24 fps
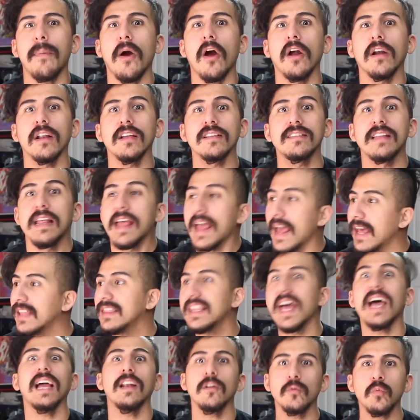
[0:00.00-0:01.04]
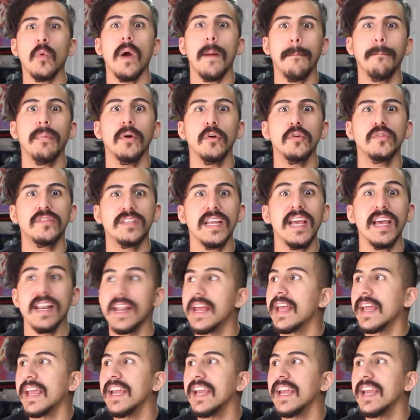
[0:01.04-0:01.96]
artist, and that is what Bruce did.